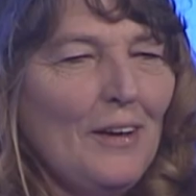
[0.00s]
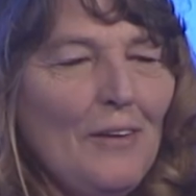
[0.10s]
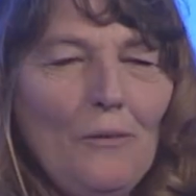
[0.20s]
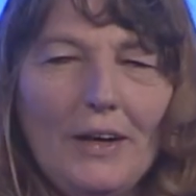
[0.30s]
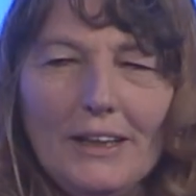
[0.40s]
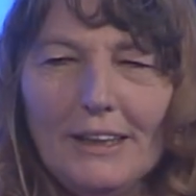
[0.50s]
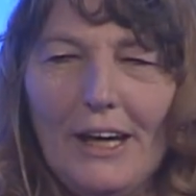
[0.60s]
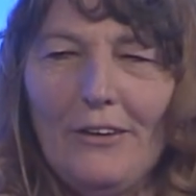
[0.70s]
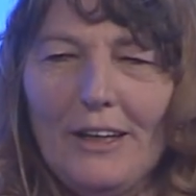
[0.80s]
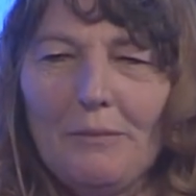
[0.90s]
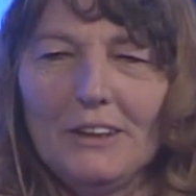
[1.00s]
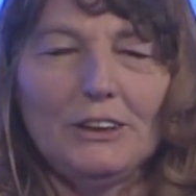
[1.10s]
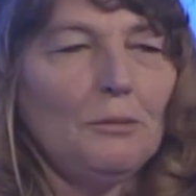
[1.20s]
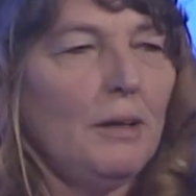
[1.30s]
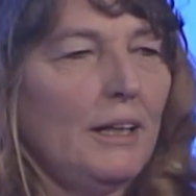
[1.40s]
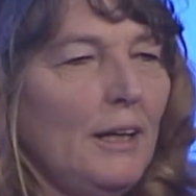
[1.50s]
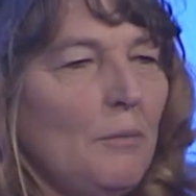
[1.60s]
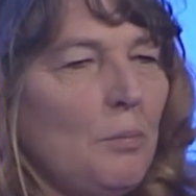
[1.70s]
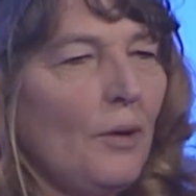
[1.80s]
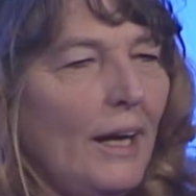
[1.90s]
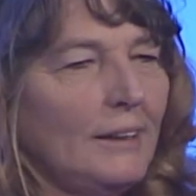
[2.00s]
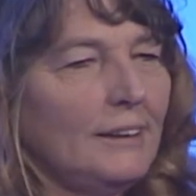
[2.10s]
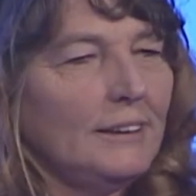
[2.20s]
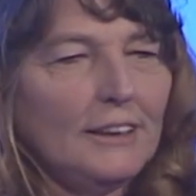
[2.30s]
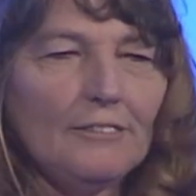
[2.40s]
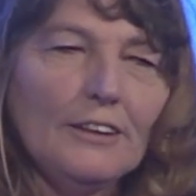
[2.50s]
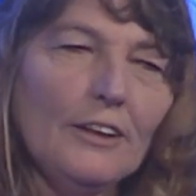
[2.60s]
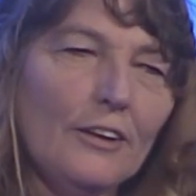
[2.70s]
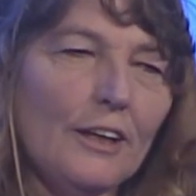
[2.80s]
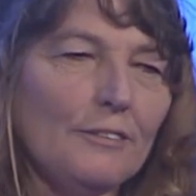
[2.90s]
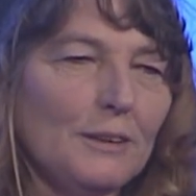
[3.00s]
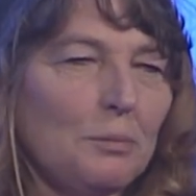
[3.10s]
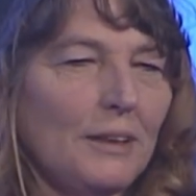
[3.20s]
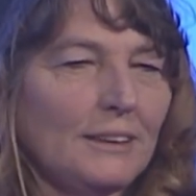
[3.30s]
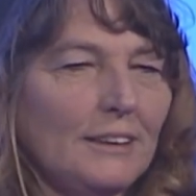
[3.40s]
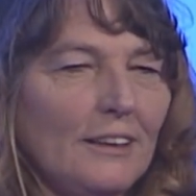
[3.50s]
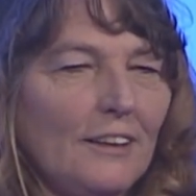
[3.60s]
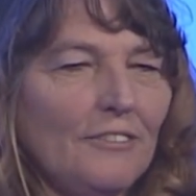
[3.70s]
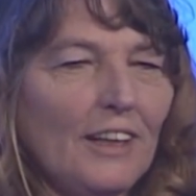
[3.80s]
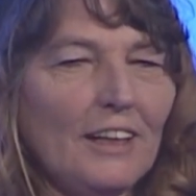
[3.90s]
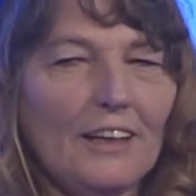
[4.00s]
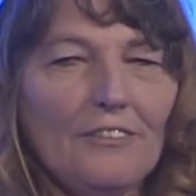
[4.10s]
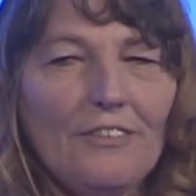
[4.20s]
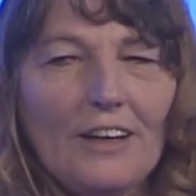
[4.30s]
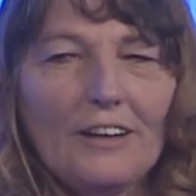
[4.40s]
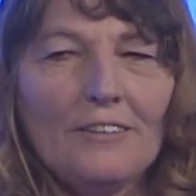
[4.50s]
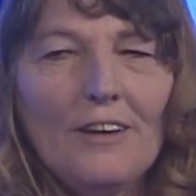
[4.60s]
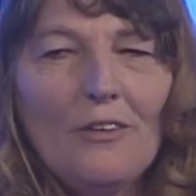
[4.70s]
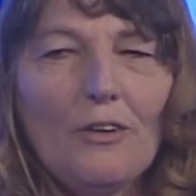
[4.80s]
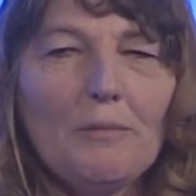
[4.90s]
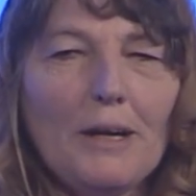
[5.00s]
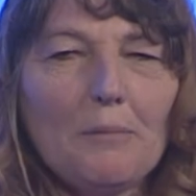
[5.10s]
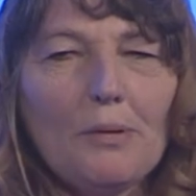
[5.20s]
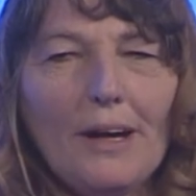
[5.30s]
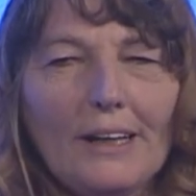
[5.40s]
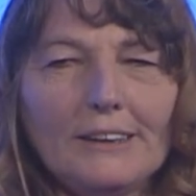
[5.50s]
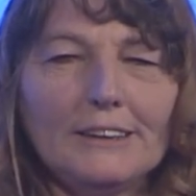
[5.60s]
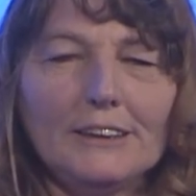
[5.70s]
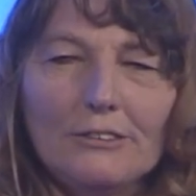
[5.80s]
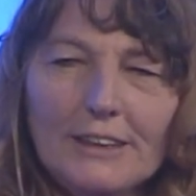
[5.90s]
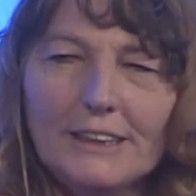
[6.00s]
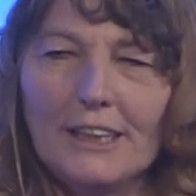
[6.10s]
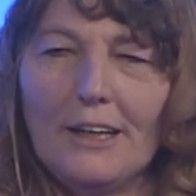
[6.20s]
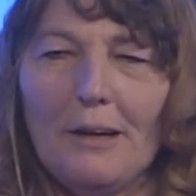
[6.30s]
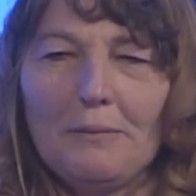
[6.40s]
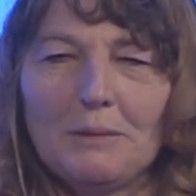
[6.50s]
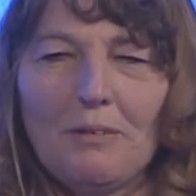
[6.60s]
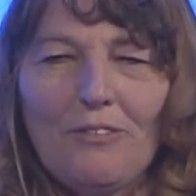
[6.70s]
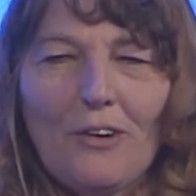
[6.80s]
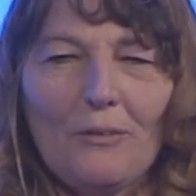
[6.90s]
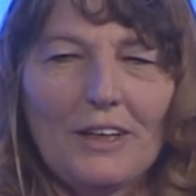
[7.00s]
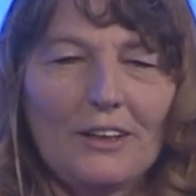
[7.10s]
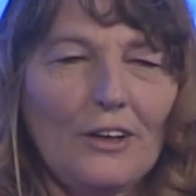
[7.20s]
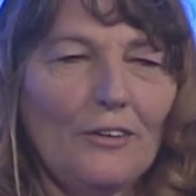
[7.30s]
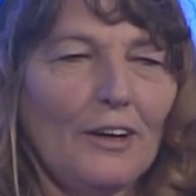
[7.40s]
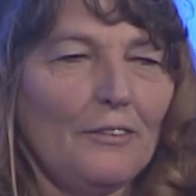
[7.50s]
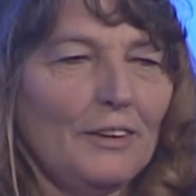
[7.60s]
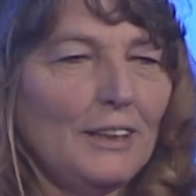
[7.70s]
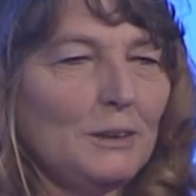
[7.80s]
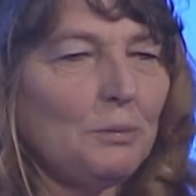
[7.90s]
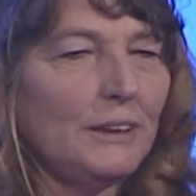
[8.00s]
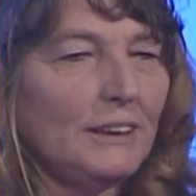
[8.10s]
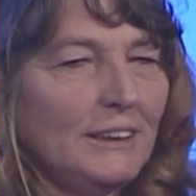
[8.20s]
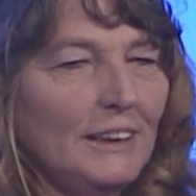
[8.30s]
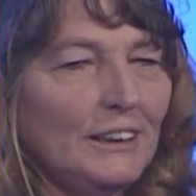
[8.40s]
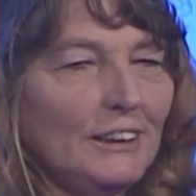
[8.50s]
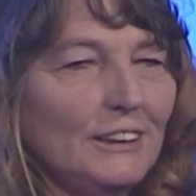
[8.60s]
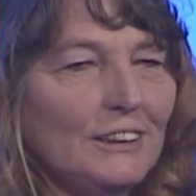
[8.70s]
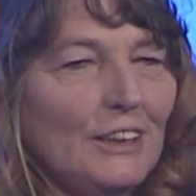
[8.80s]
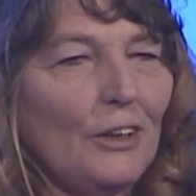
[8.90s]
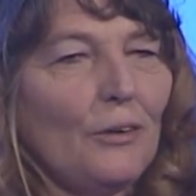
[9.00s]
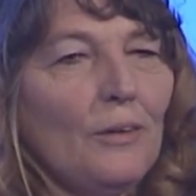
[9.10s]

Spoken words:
we at the County Commission made him practice. Even though he was the president of the NFL, we made him practice 3 times before we could go on with his presentation. So